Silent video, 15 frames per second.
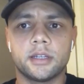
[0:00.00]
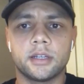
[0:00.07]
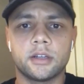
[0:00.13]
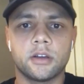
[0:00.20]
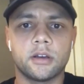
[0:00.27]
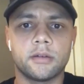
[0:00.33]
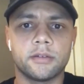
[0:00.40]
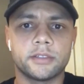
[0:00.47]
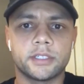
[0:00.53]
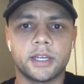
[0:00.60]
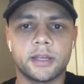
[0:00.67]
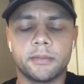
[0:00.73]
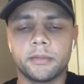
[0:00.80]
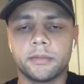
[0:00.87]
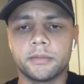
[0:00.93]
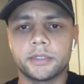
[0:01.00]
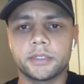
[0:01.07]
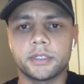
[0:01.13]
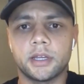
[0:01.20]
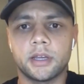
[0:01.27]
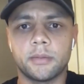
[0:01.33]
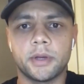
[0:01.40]
a couple of times
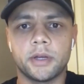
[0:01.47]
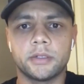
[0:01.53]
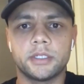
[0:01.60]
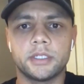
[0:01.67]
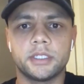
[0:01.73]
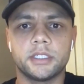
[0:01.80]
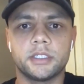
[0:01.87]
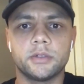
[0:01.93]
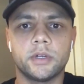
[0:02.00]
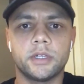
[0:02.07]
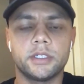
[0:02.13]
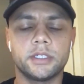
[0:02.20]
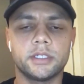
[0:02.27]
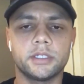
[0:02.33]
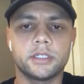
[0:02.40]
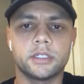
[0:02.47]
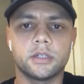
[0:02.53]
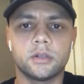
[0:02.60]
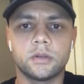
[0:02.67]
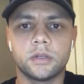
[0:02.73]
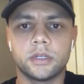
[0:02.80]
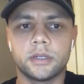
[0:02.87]
about the situation so
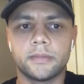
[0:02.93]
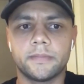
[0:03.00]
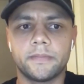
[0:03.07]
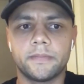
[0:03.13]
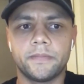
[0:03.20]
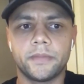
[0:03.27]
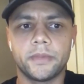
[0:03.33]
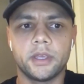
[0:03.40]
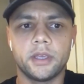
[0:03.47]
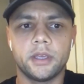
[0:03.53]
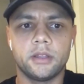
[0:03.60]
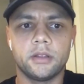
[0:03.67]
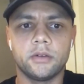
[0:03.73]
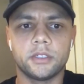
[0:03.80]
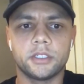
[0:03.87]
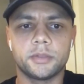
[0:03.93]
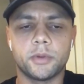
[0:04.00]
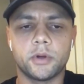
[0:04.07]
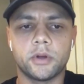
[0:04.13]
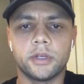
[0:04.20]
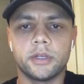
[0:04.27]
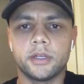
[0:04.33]
uh, no it's
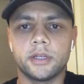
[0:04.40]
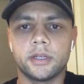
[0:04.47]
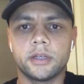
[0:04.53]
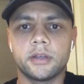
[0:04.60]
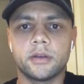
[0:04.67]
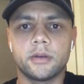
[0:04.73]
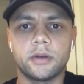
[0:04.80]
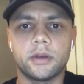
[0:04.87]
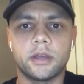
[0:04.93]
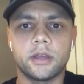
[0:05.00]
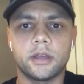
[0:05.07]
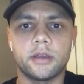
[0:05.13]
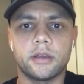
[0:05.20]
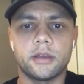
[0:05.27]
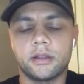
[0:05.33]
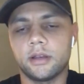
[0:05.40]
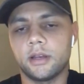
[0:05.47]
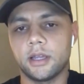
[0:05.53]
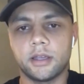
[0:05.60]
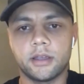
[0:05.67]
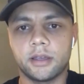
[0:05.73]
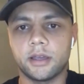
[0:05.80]
boring uh,
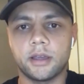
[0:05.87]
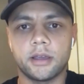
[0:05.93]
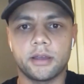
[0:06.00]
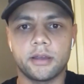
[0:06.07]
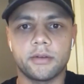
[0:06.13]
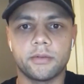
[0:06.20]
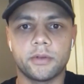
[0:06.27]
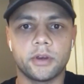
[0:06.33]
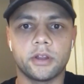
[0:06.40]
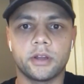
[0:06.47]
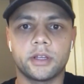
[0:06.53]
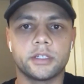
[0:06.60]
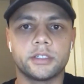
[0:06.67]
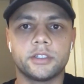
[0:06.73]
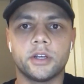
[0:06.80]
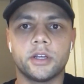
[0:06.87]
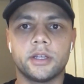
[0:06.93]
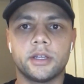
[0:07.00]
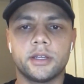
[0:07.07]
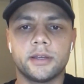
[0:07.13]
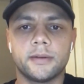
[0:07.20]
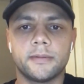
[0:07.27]
like we're not can join
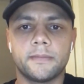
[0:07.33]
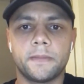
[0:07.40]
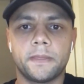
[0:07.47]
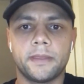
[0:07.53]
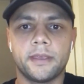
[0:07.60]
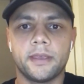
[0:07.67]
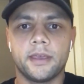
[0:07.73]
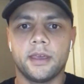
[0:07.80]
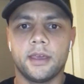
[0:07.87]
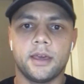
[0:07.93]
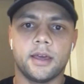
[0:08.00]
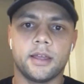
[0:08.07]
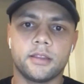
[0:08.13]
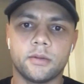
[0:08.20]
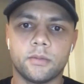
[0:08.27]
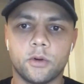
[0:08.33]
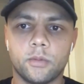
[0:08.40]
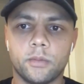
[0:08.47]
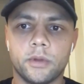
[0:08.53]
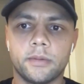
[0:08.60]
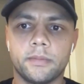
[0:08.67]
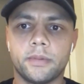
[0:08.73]
uh, at the
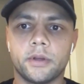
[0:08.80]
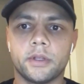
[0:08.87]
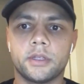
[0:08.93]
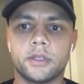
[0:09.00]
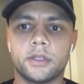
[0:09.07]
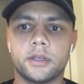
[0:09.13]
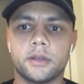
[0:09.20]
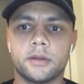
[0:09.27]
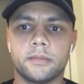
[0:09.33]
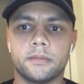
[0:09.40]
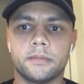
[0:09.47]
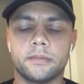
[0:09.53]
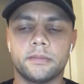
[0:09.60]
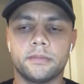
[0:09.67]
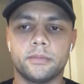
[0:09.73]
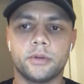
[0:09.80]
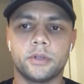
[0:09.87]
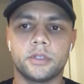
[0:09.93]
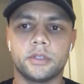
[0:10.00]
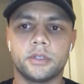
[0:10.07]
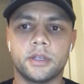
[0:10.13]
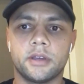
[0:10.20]
moment but um, but
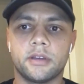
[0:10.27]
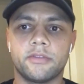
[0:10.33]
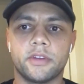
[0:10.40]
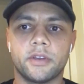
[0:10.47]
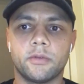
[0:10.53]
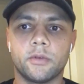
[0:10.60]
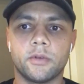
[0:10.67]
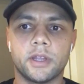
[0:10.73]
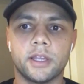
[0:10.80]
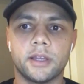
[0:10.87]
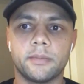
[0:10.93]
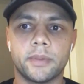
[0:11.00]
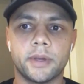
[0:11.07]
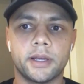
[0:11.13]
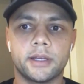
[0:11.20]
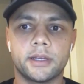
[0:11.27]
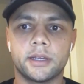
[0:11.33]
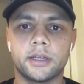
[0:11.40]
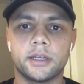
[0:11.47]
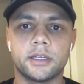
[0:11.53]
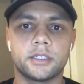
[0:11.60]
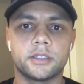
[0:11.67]
yeah I think we will hit back
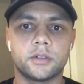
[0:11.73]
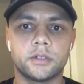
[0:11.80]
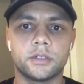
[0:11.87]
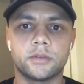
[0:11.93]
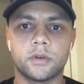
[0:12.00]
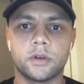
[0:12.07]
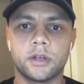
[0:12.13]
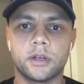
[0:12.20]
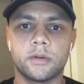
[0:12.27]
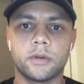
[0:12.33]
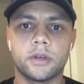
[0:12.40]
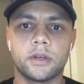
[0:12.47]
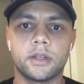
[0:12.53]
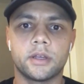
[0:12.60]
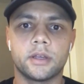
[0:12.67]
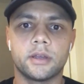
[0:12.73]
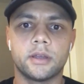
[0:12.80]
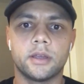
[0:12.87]
uh, stronger when